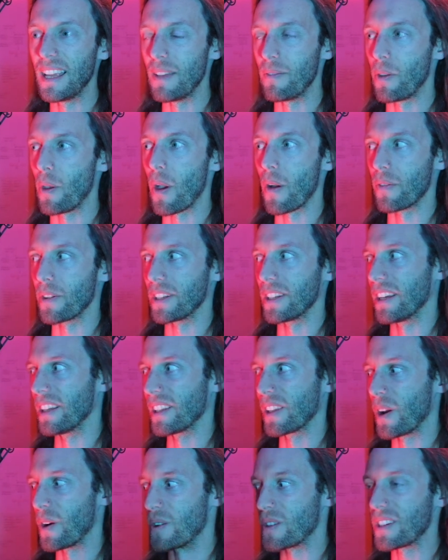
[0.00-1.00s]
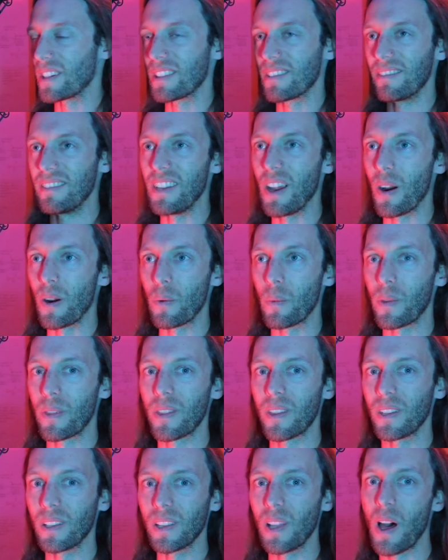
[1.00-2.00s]
you have a large yard with
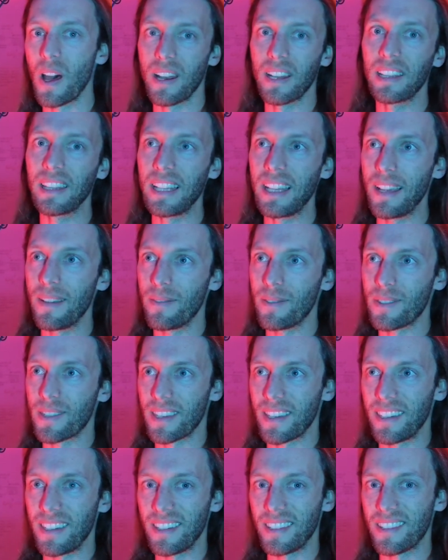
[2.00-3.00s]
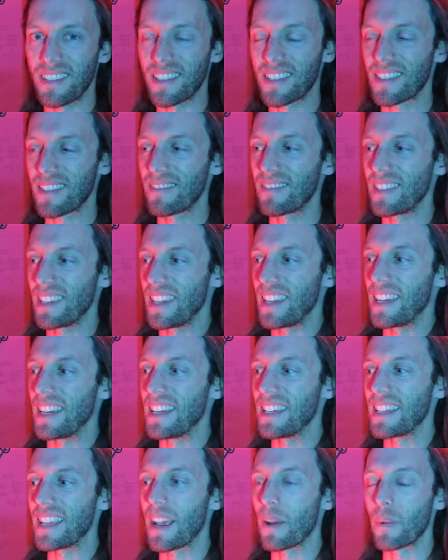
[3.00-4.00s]
a lot of leaves and you need
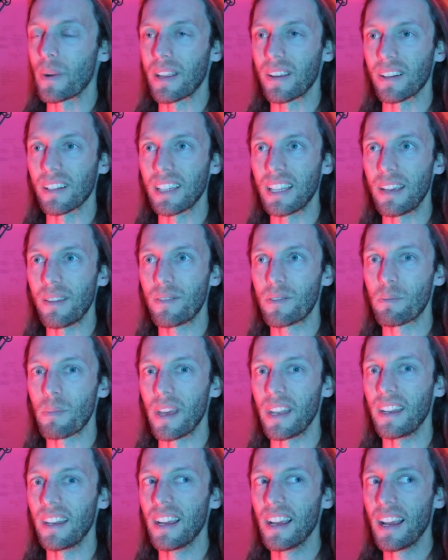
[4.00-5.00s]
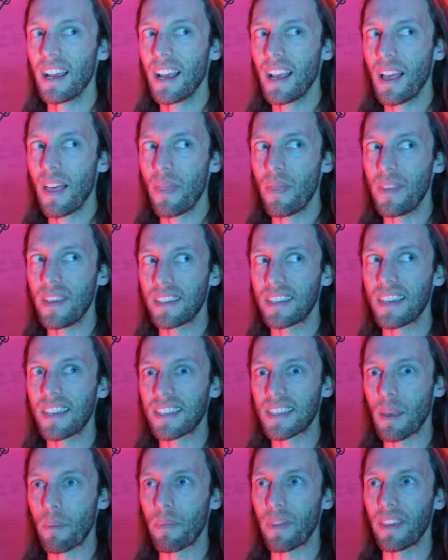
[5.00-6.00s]
to get rid of your leaves. But this is
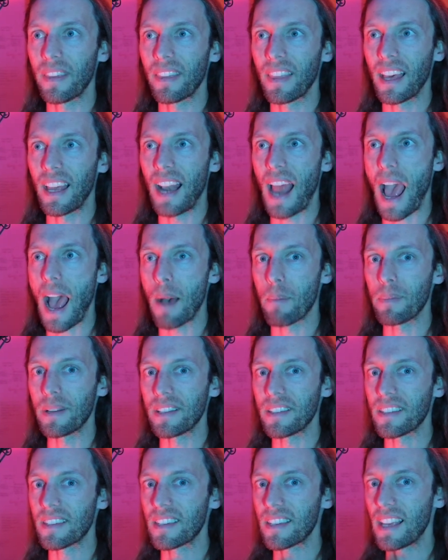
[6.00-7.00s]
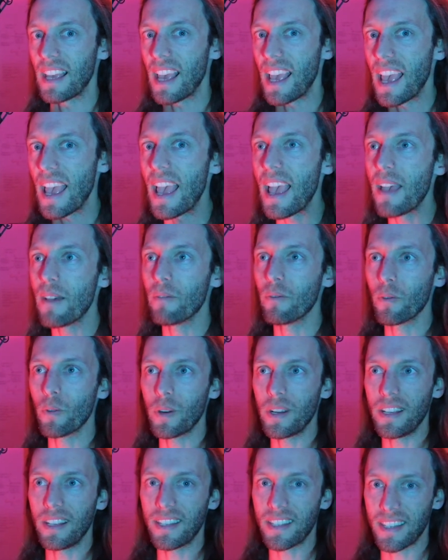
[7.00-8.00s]
something that happens
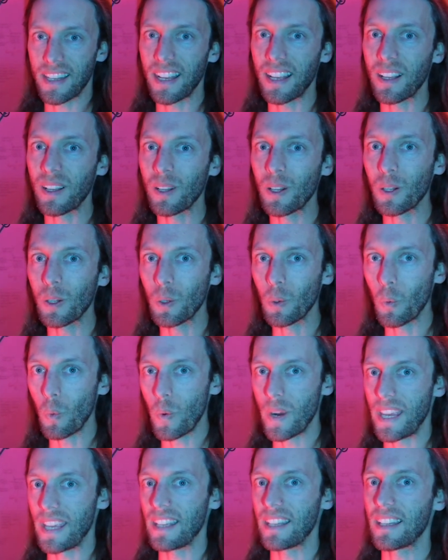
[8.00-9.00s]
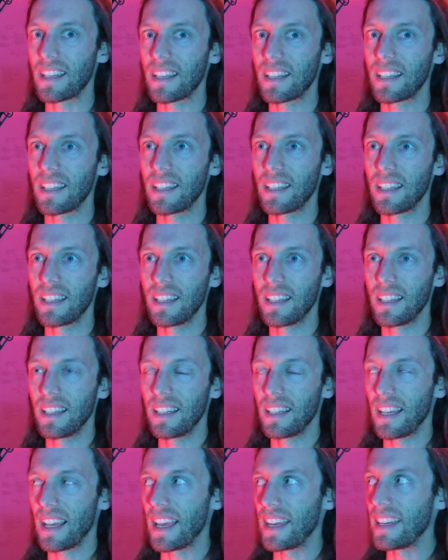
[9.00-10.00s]
every single week.
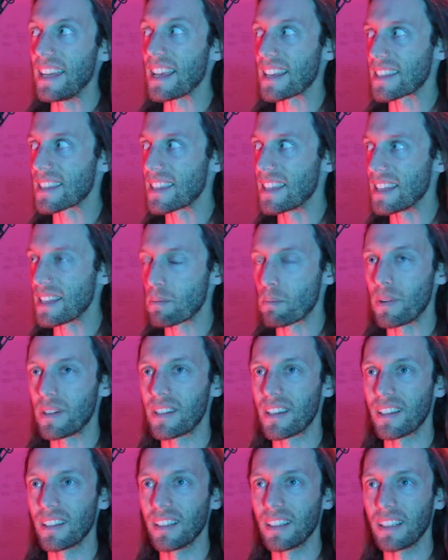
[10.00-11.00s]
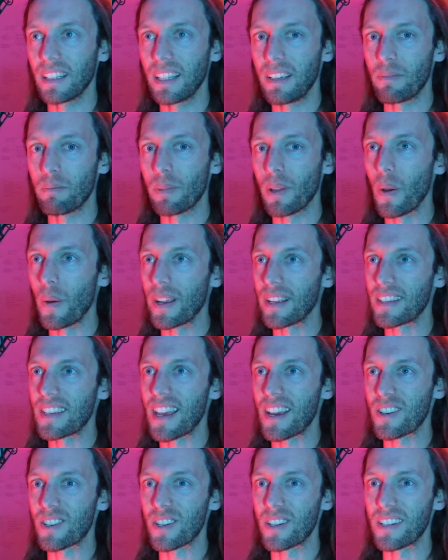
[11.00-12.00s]
And yes, this particular leaf blowing
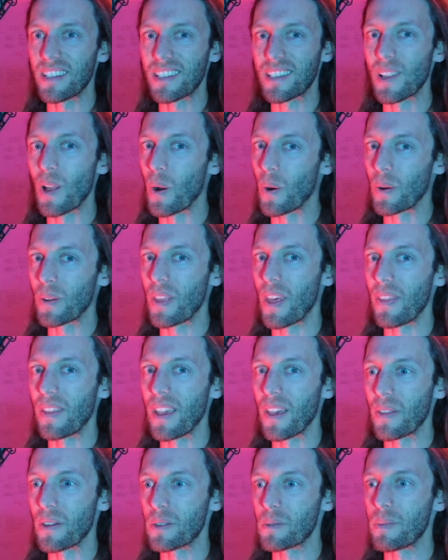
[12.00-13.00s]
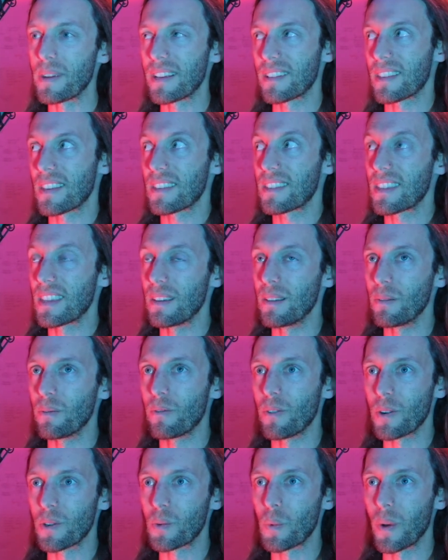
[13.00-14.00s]
session is longer than the others because it's the
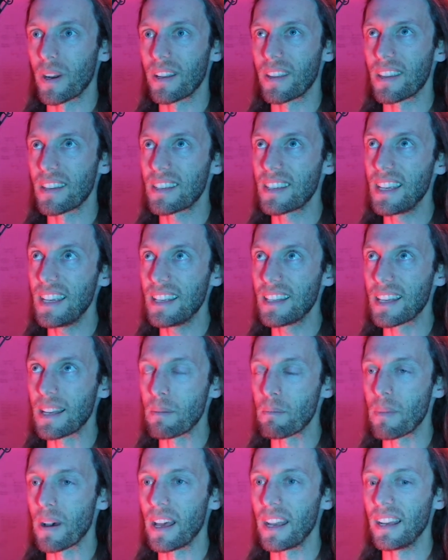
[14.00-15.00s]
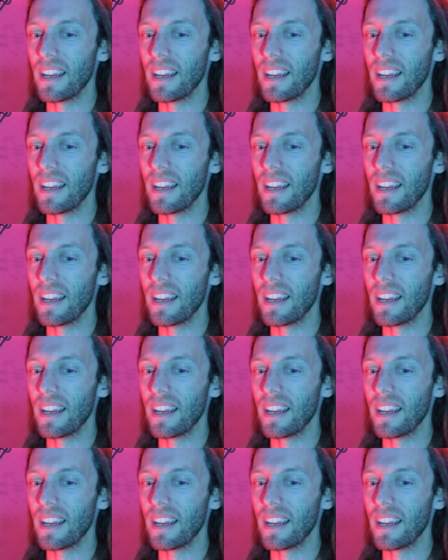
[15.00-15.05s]
first one of the season, but